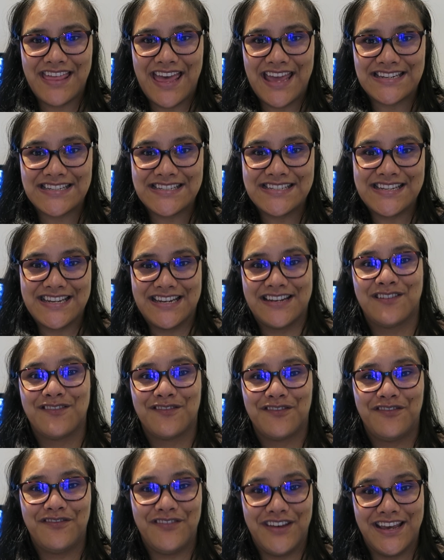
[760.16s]
that
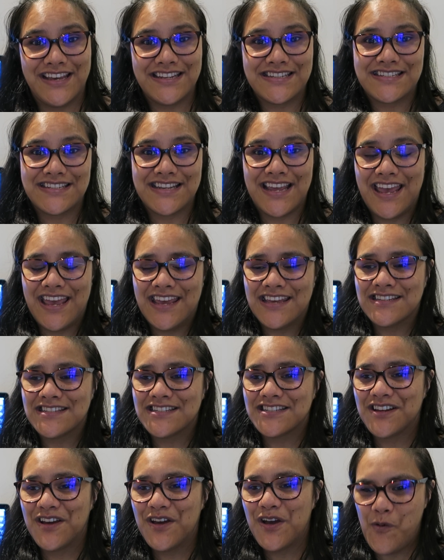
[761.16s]
didn't fit.
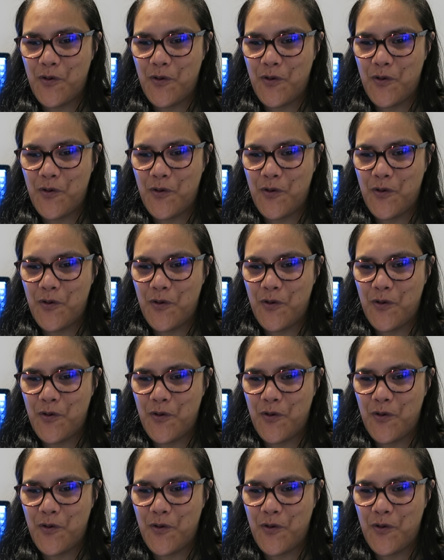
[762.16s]
And